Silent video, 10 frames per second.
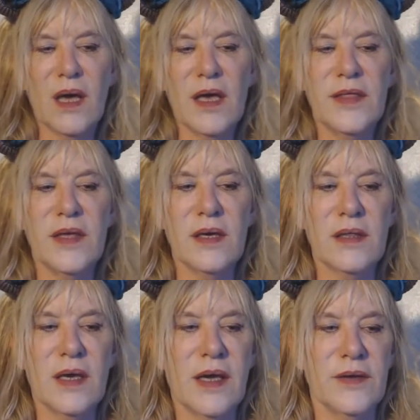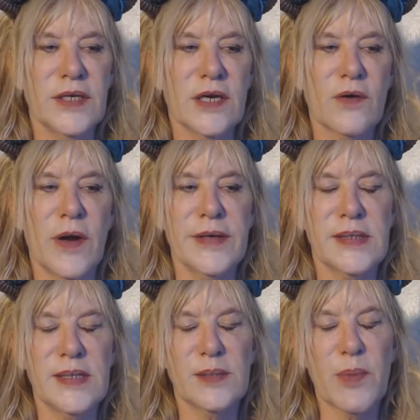I think the Celtic
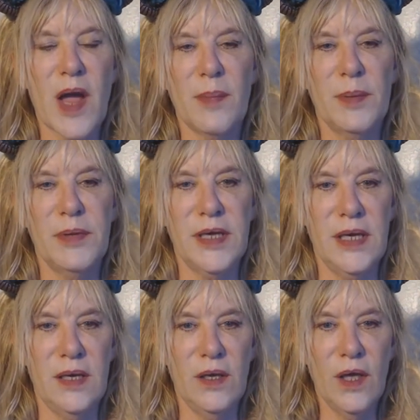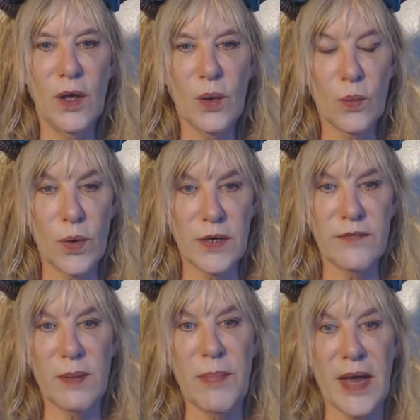Cross is probably one
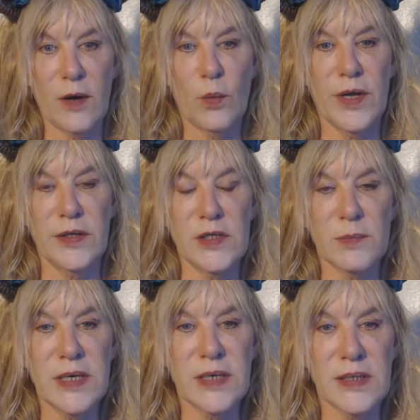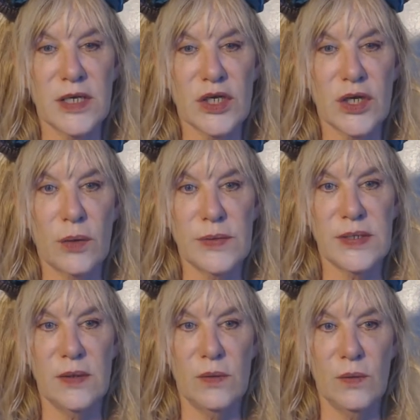of the better ones, because it
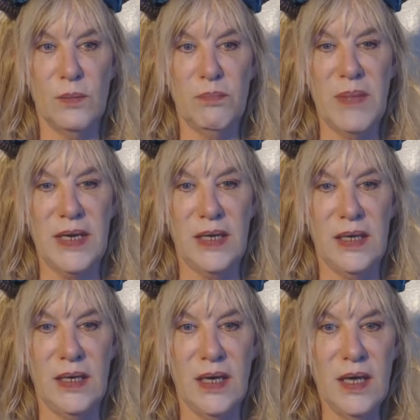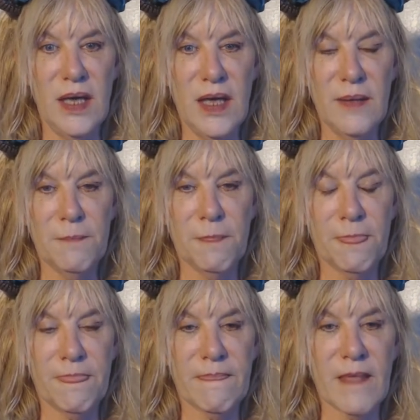shows you many
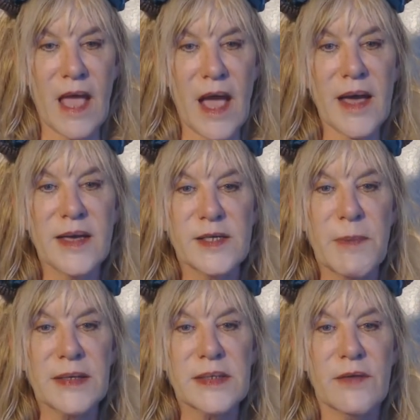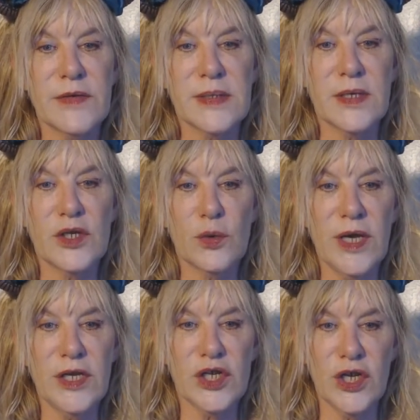aspects of a
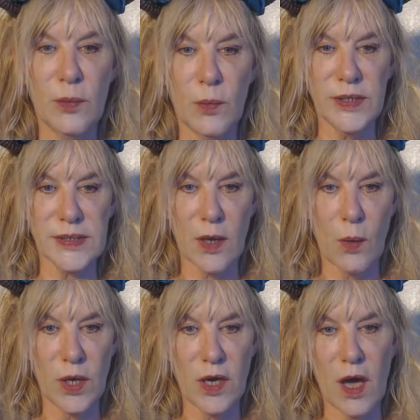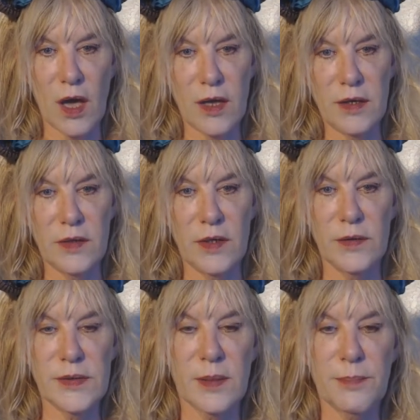situation what's going on, and
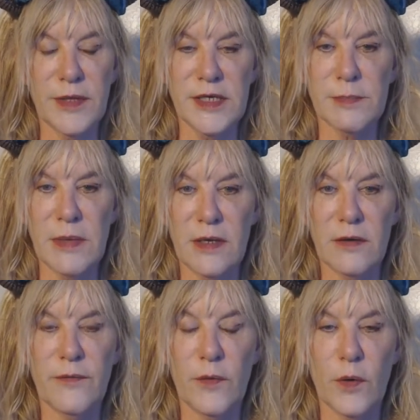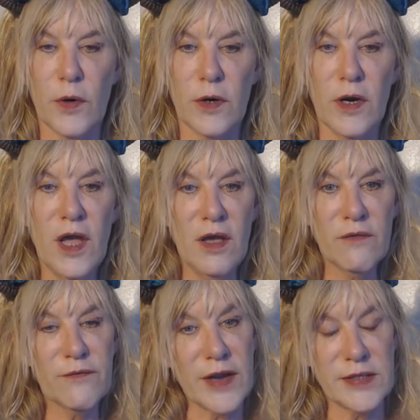there's a placement for
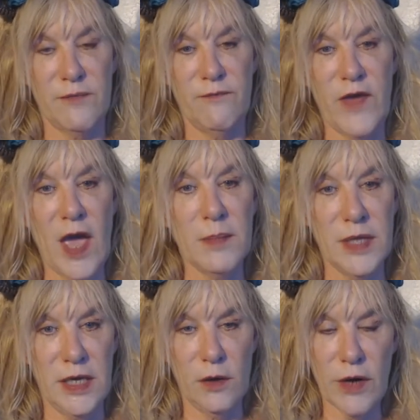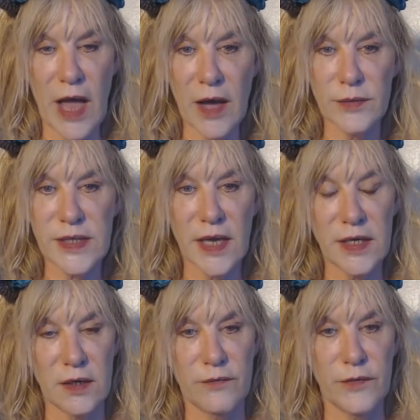friends and family or
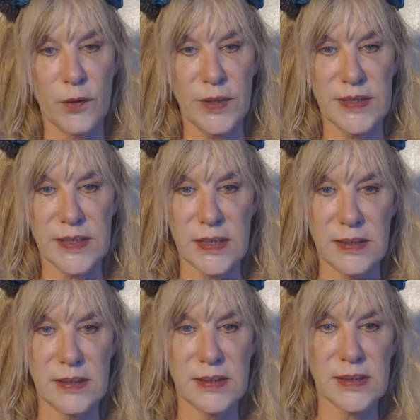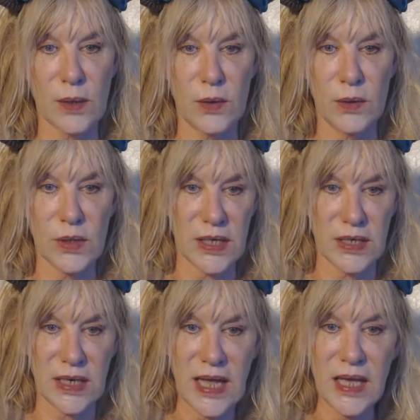outside influences, so you
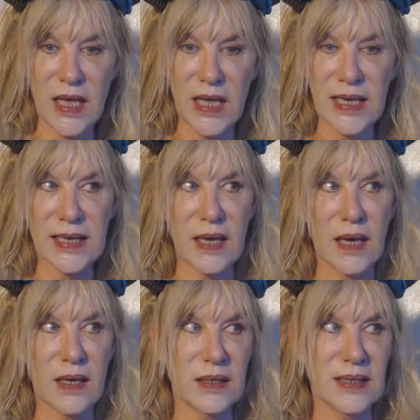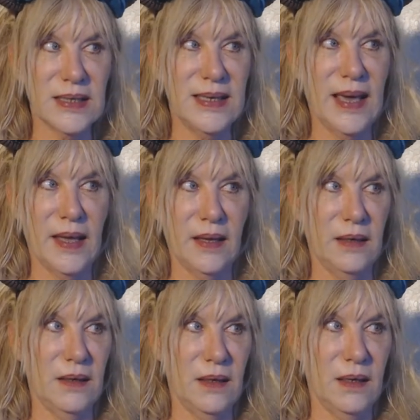can
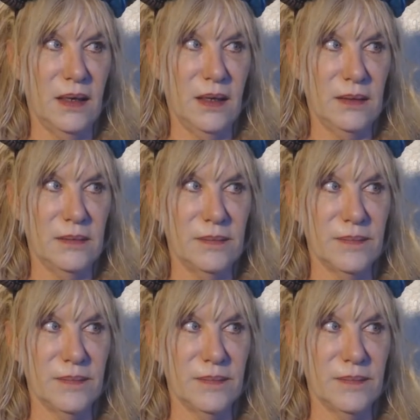get a